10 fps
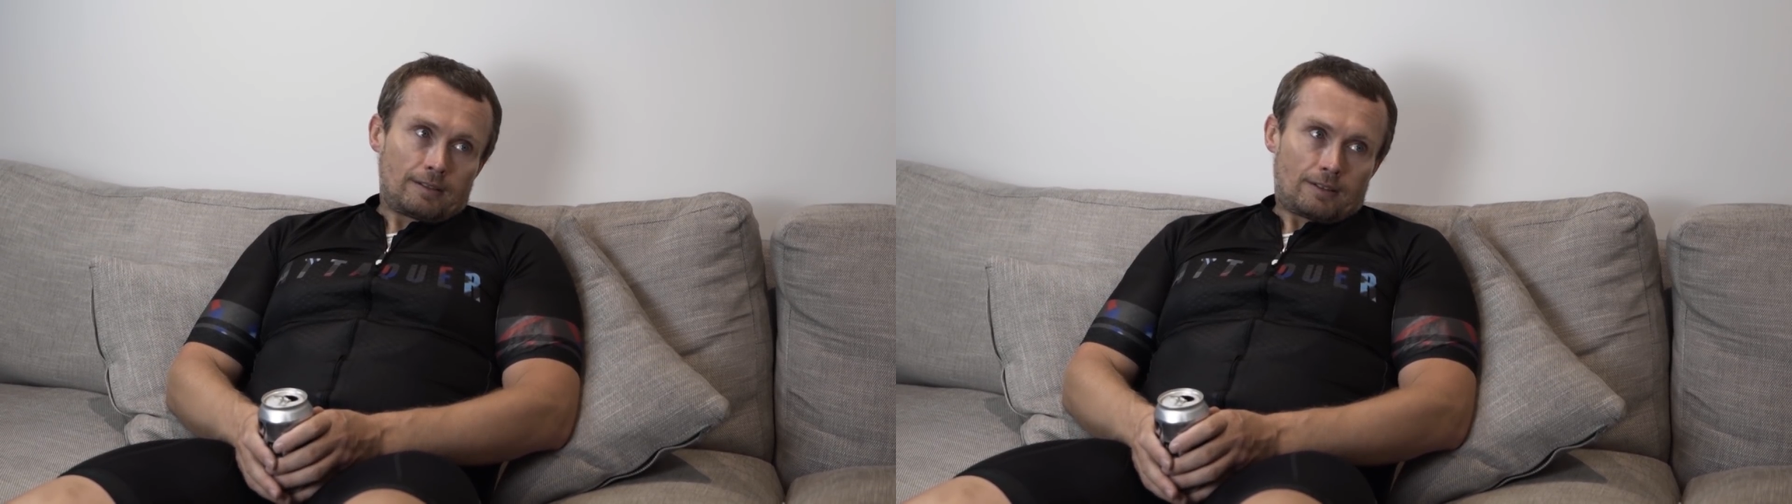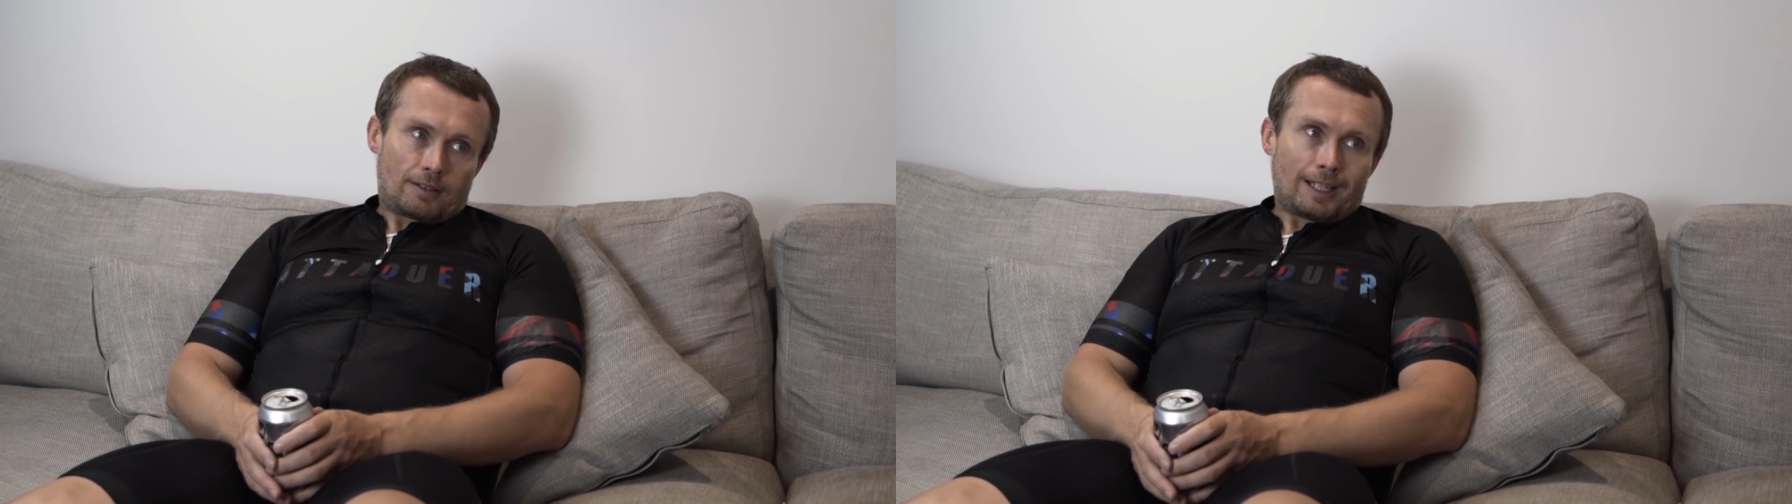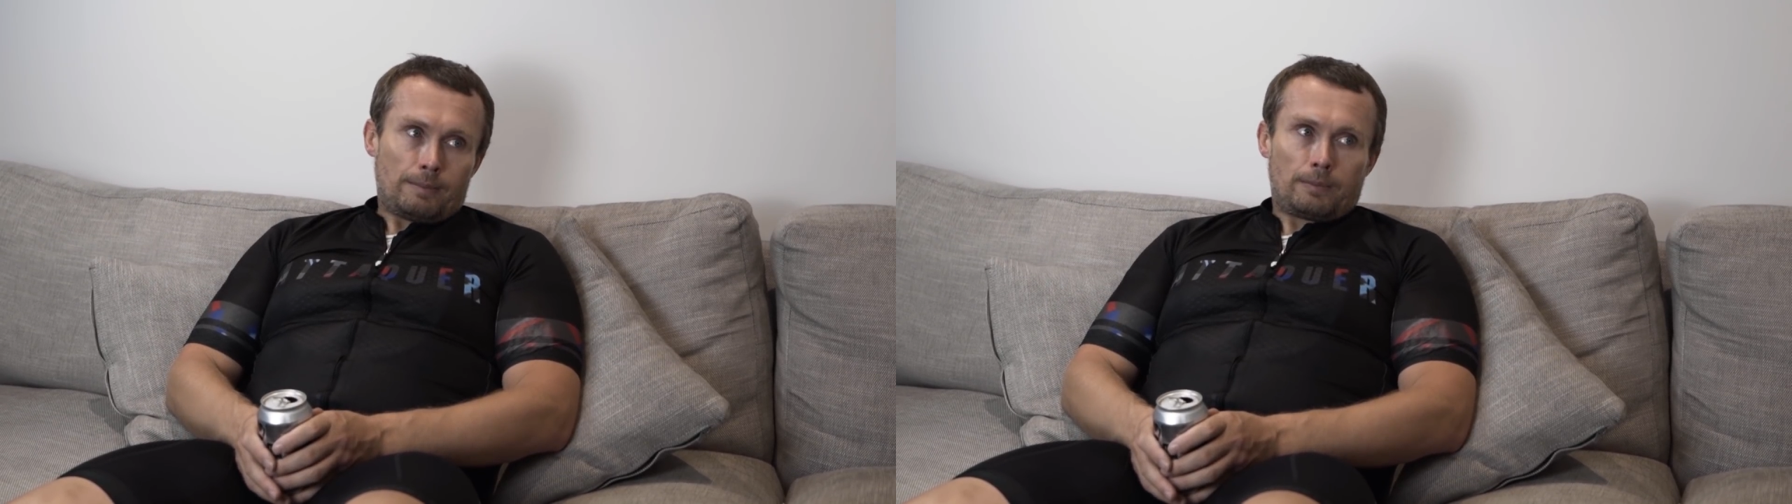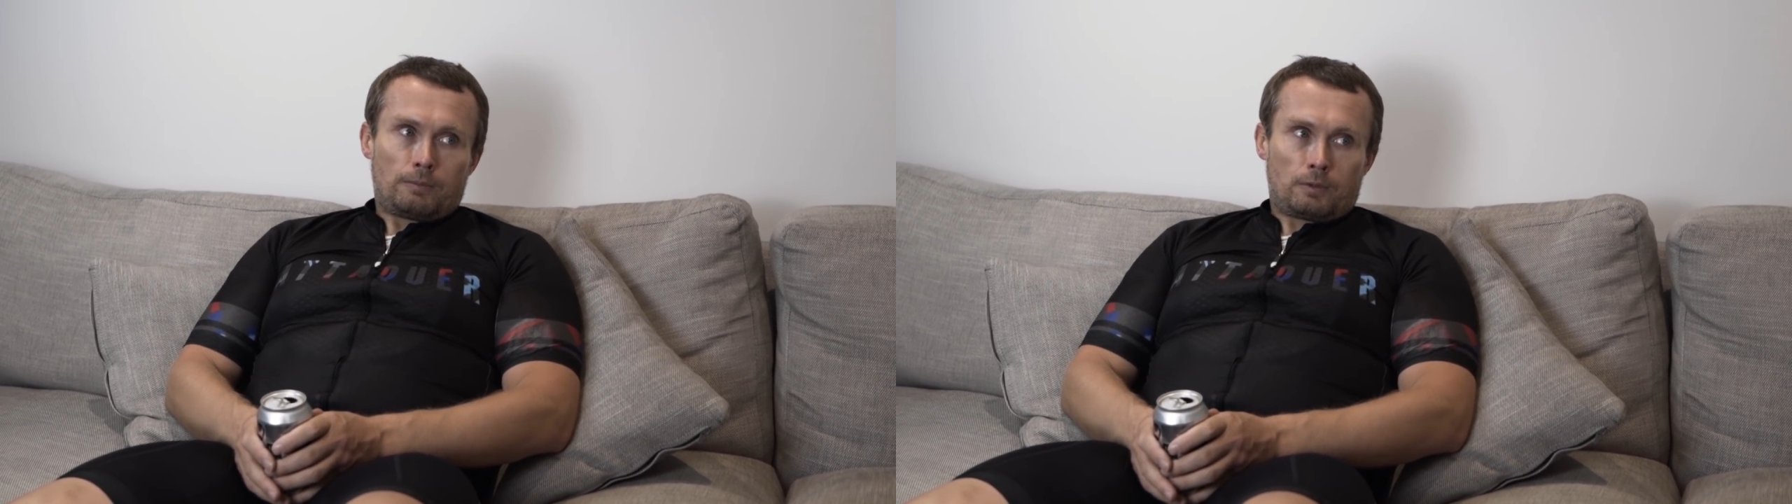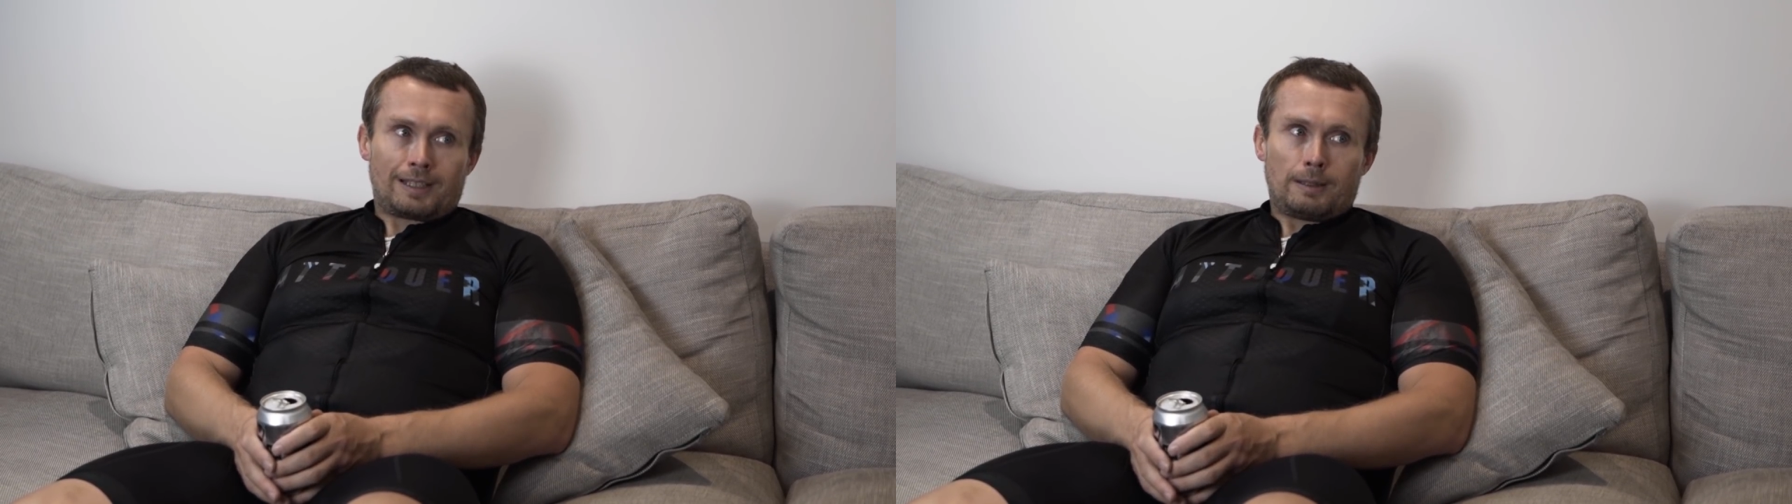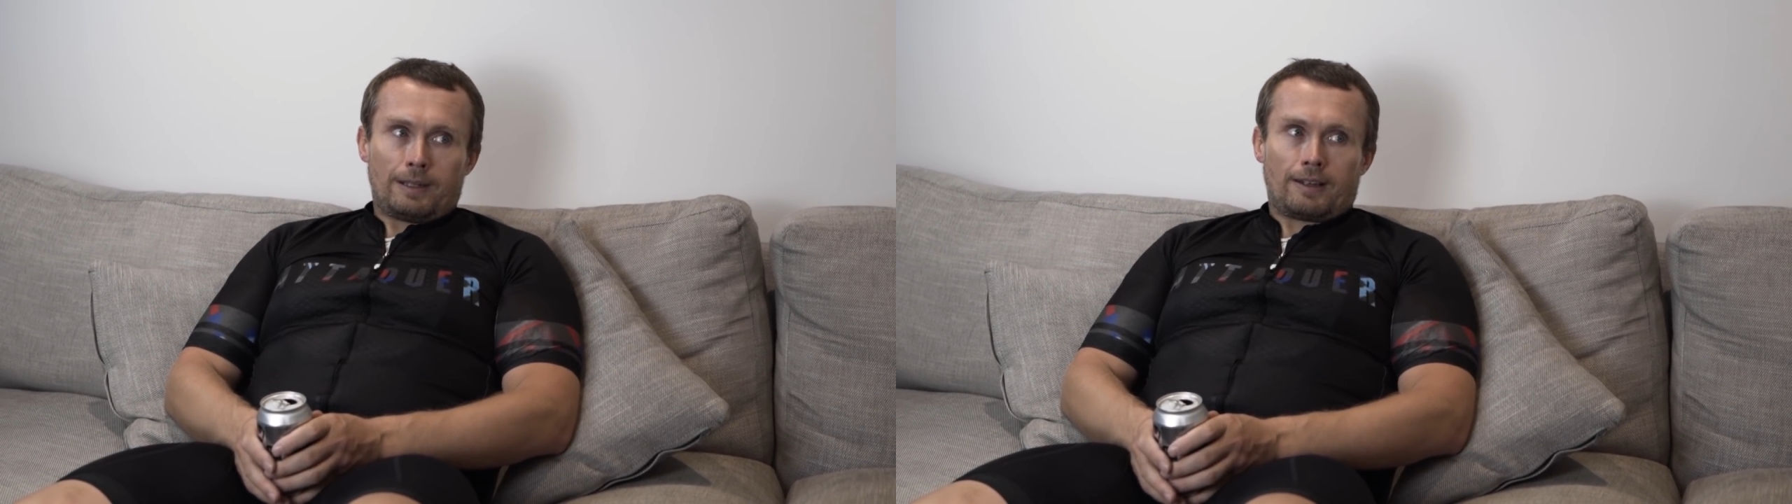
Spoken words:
sleep with